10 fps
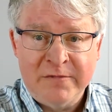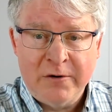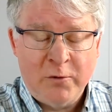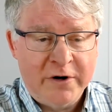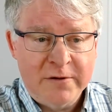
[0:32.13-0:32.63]

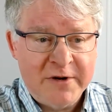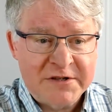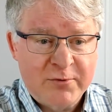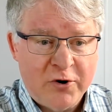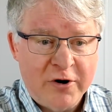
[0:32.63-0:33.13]
One of the
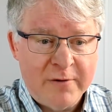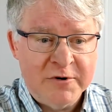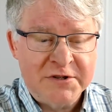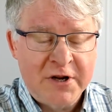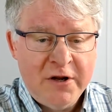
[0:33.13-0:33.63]
best
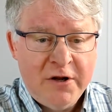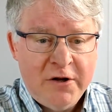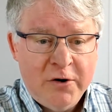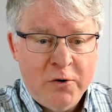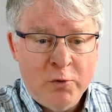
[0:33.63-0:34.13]
programmers
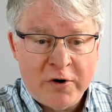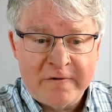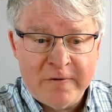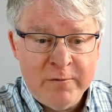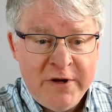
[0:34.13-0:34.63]
who
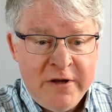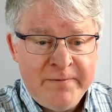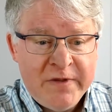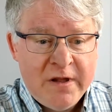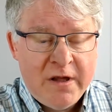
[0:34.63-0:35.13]
worked for
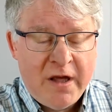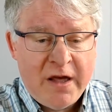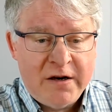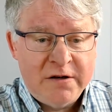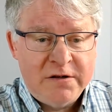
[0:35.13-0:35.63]
me had a